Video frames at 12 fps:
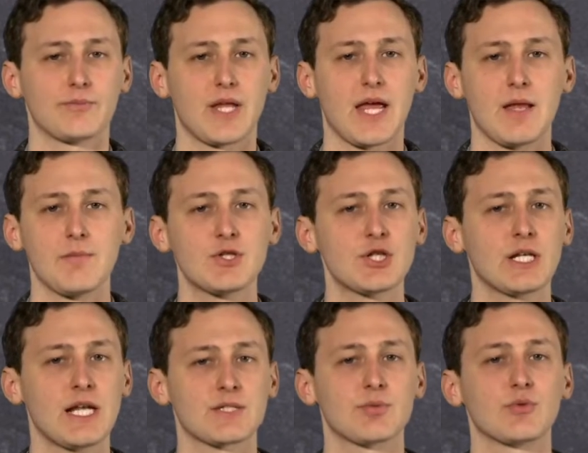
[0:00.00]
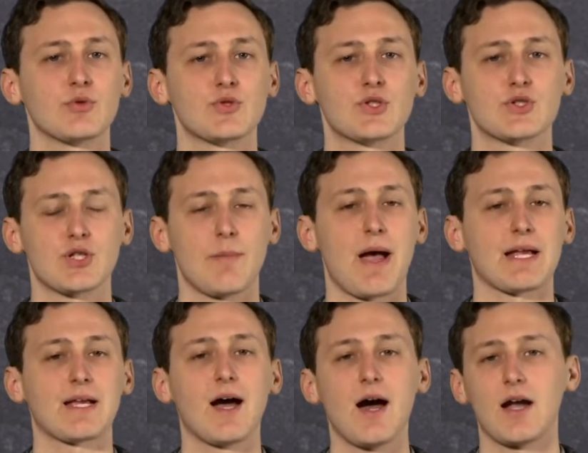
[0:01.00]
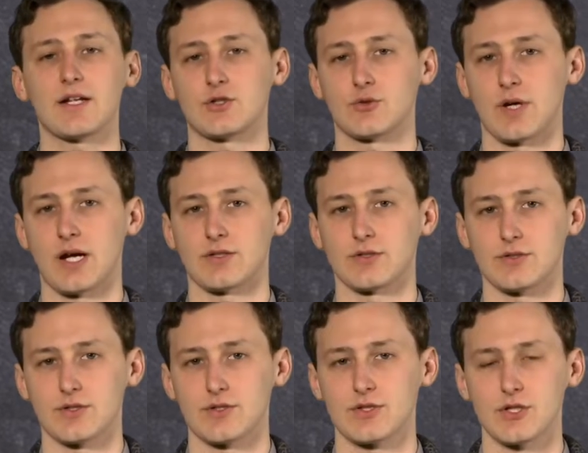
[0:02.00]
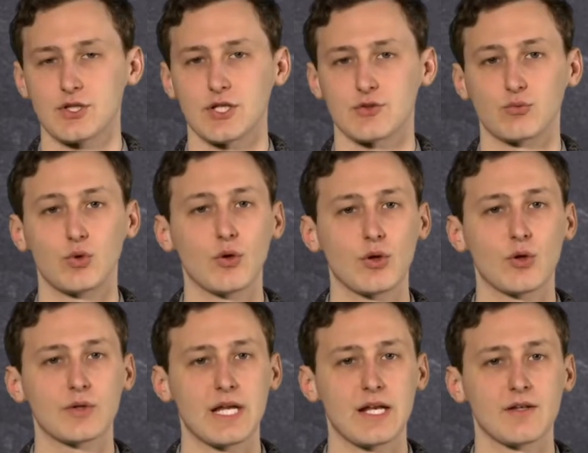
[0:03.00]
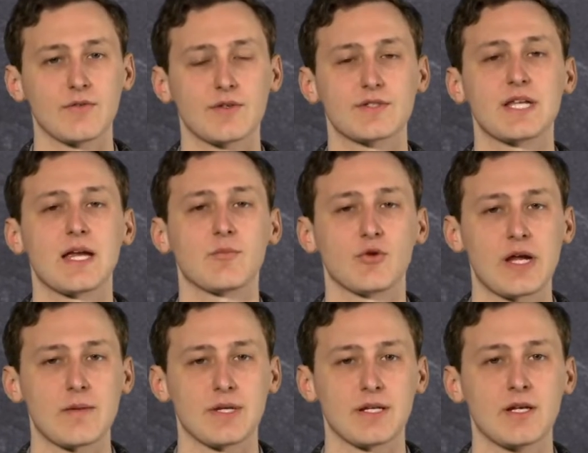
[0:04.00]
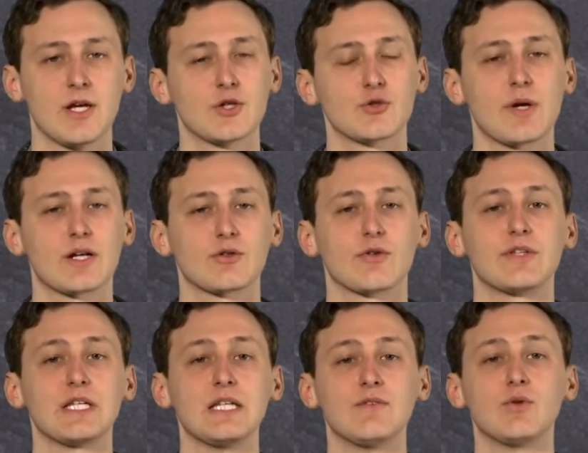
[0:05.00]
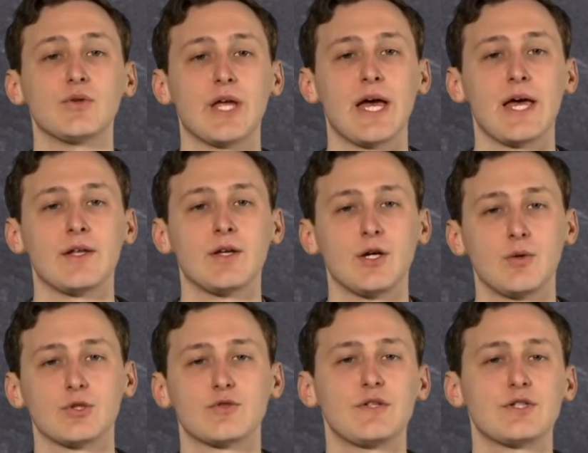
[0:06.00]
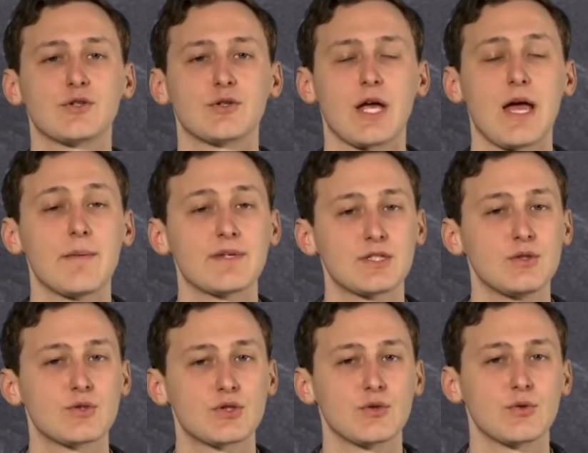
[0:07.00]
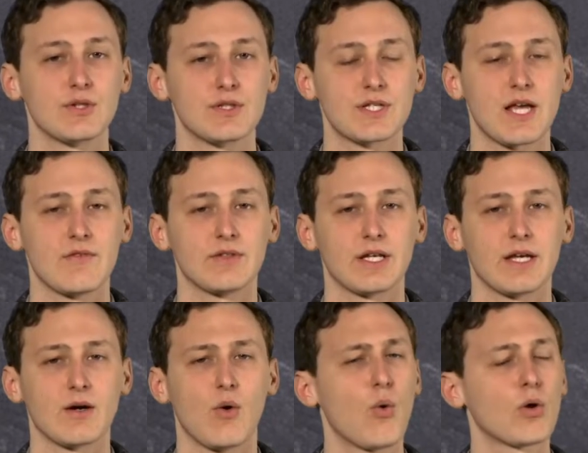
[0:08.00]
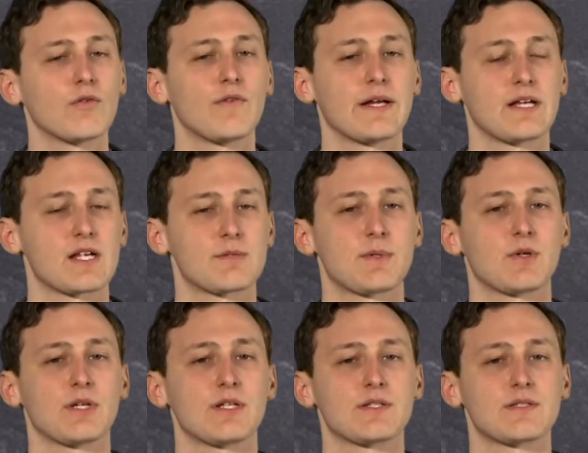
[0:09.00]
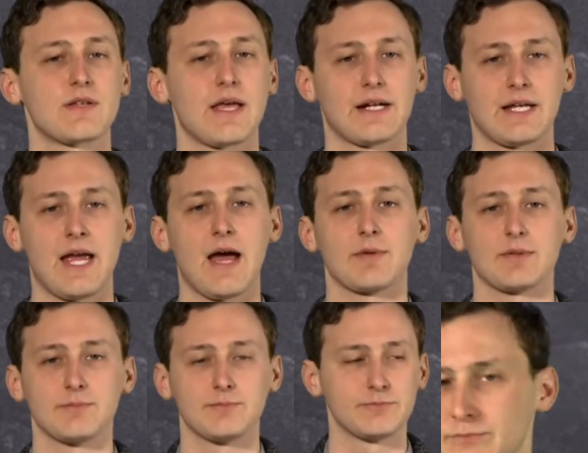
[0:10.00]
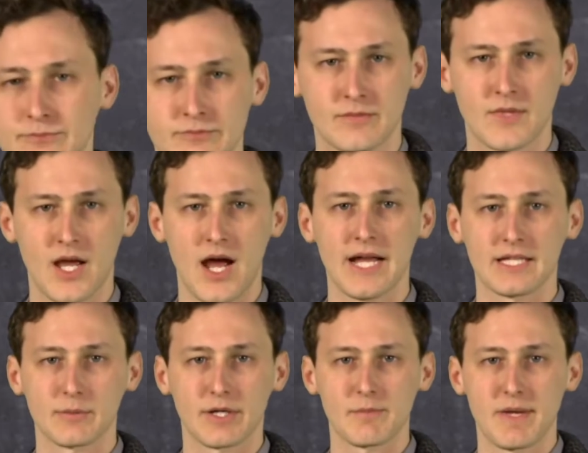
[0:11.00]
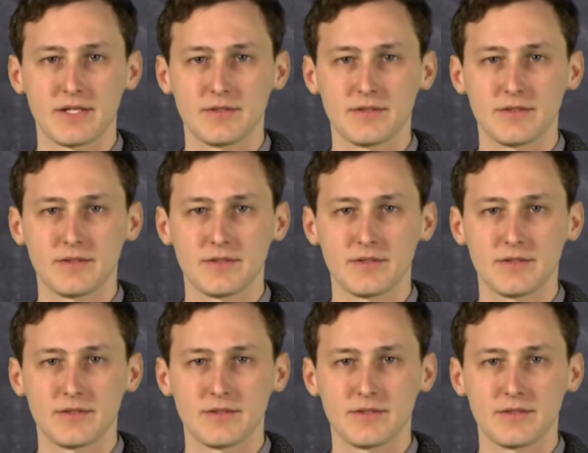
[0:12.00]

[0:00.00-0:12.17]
and Michigan has produced some iconic directors, such as Royal Oak native Sam Raimi, director of The Evil Dead, which featured MSU students having a horrifying experience at a cabin. Highly recommended.